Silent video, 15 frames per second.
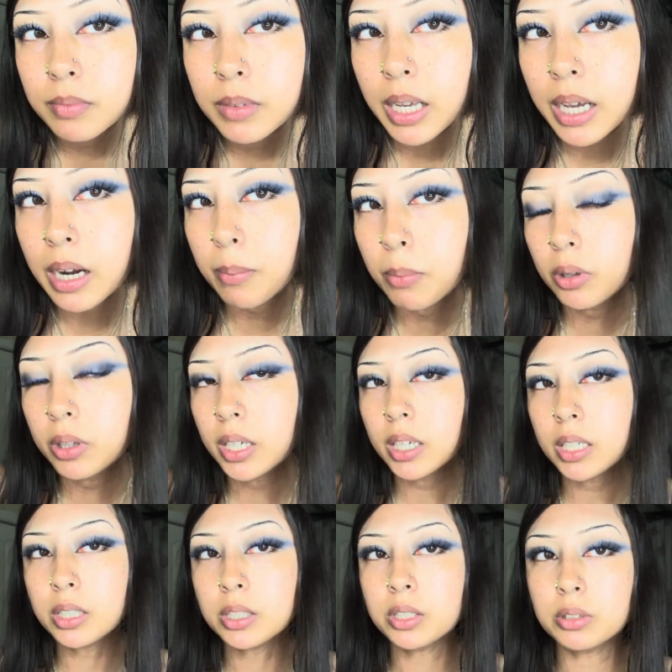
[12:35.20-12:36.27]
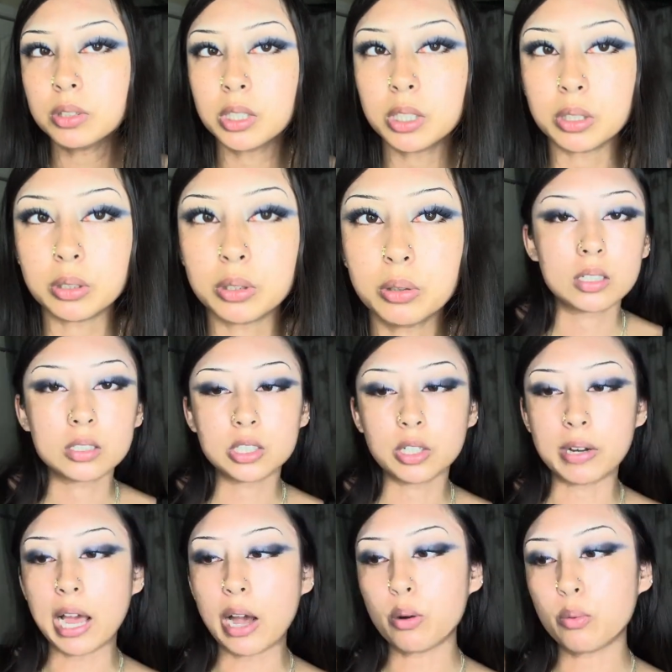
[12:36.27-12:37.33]
And I'm only gonna do 2. So
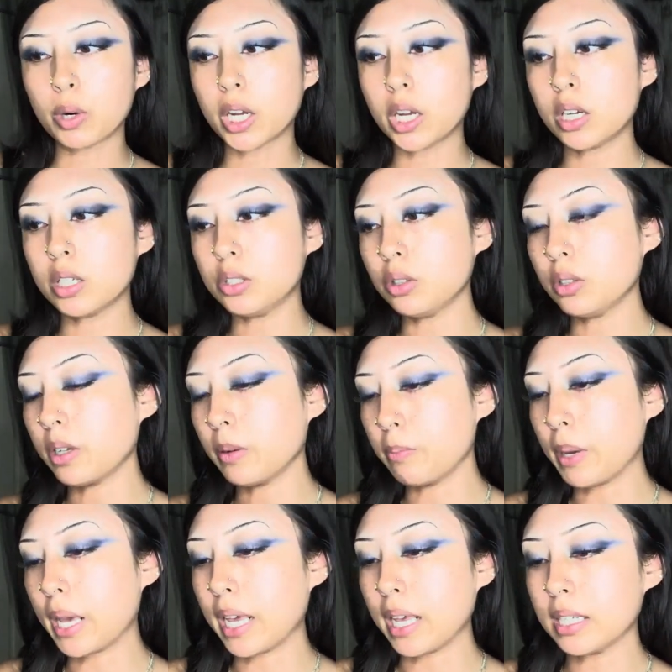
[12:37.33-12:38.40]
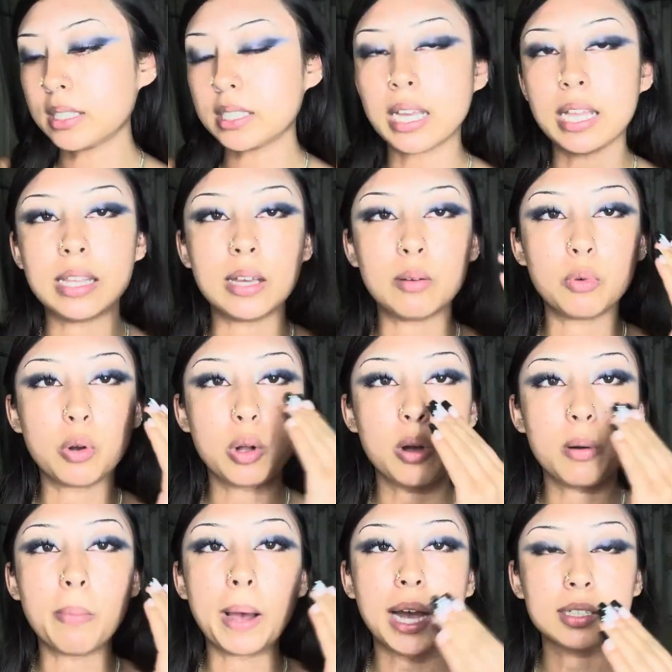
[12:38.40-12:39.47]
now we're gonna do the base, and then we'll
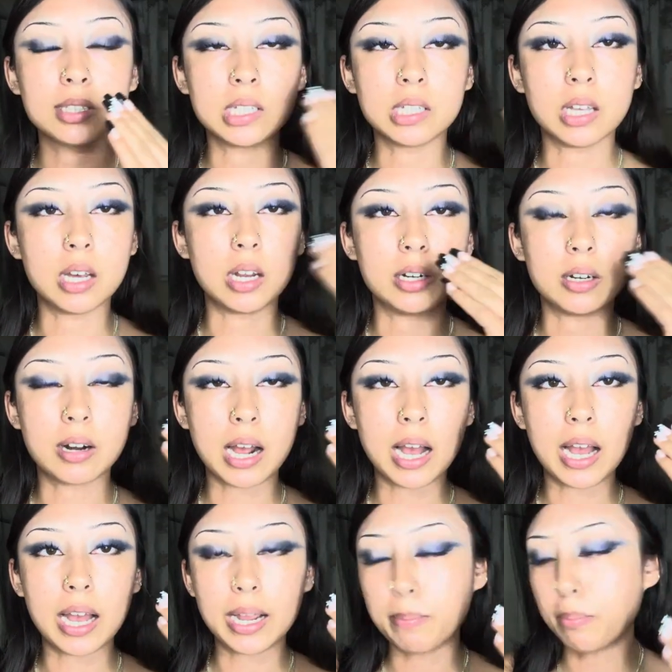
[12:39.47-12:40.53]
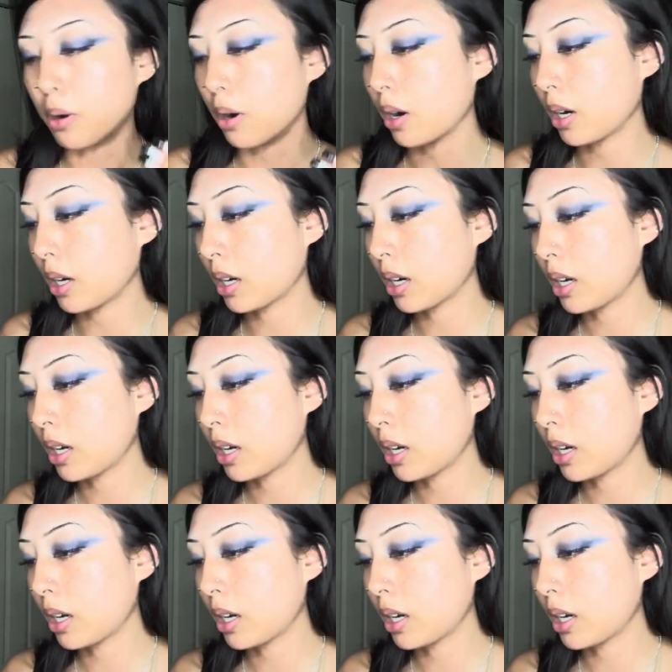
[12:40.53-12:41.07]
go back to the under eye part.